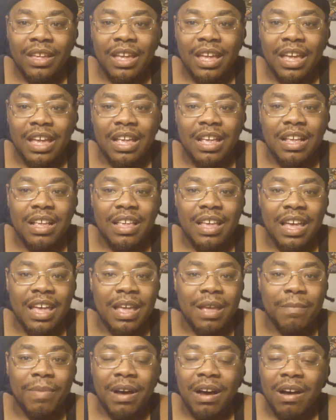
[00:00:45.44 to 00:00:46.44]
And he
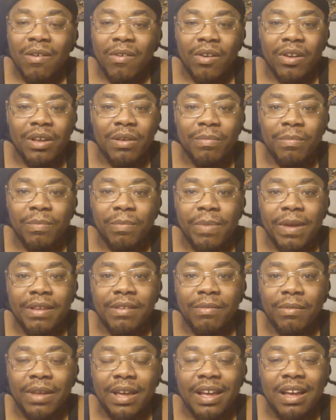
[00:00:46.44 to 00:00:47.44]
gained power. He
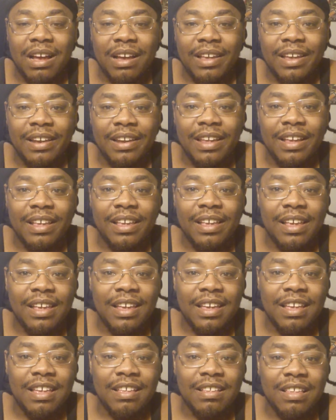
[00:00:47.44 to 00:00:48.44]
basically like how
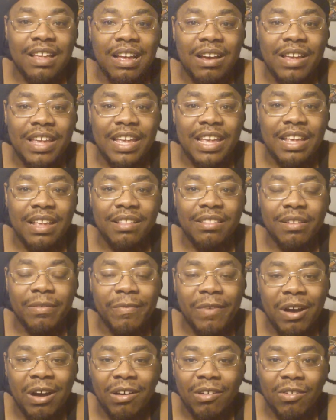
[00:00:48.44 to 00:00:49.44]
Kaneki is, how he the
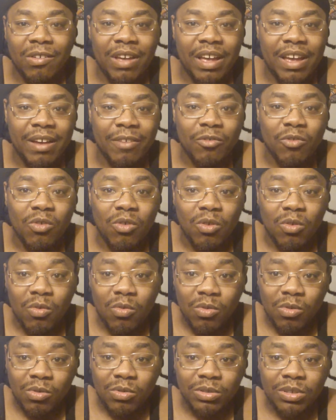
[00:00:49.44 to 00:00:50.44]
father of actual
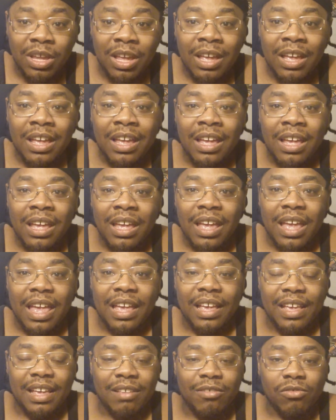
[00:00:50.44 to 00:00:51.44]
ghouls
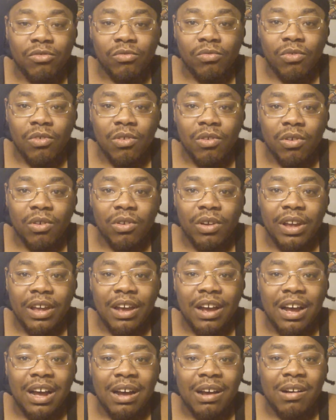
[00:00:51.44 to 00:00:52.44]
and get stronger
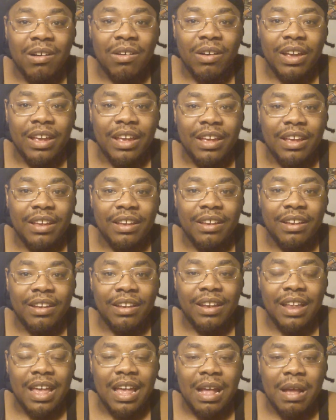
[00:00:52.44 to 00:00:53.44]
and all is
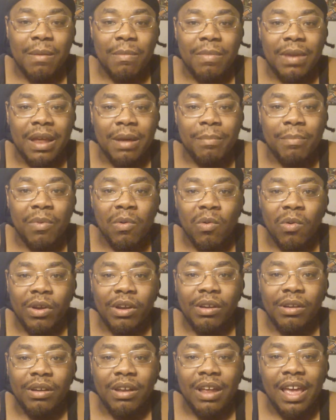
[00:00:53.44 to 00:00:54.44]
that that
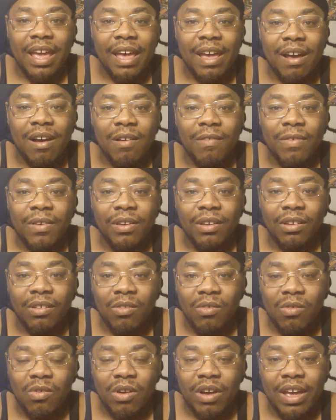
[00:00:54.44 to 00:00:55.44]
born half
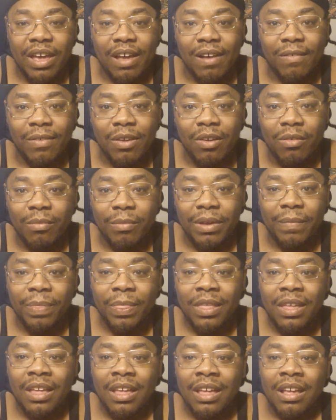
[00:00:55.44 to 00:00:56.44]
ghoul or half human.
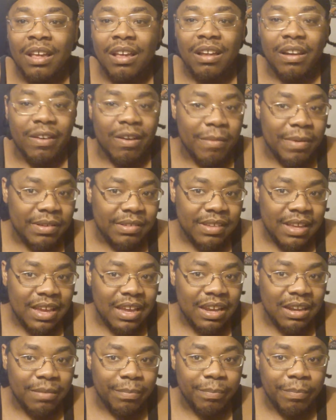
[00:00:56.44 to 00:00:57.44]
Cause they always
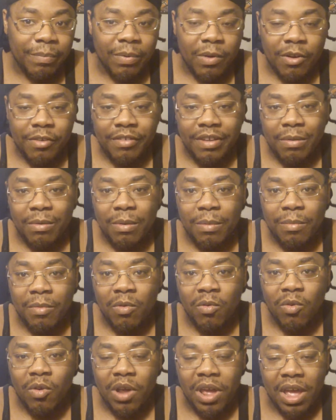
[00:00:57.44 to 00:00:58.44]
said the person that was
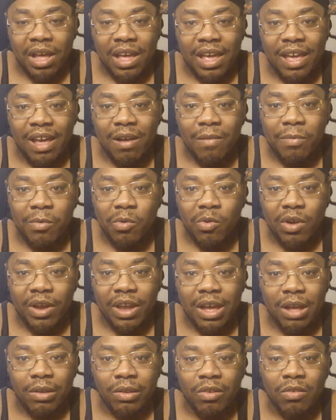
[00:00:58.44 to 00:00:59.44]
born a half ghoul or
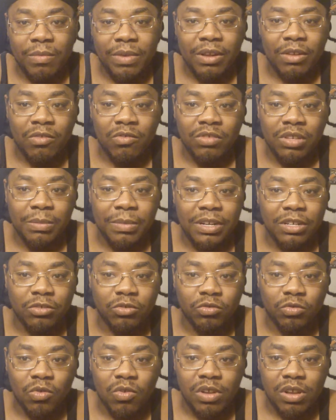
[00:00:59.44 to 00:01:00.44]
half human usually be the
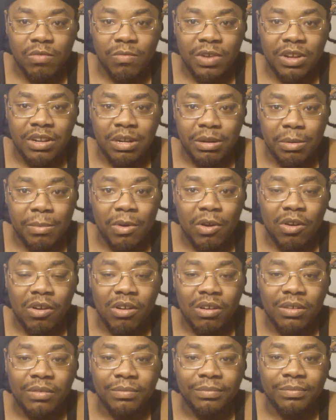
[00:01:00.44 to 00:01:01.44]
strongest one of them
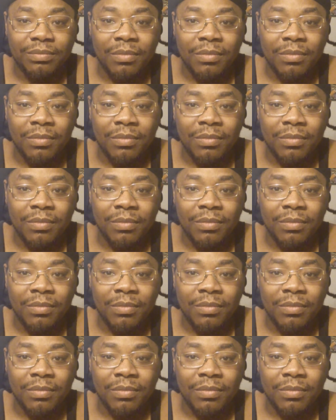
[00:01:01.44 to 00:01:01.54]
all.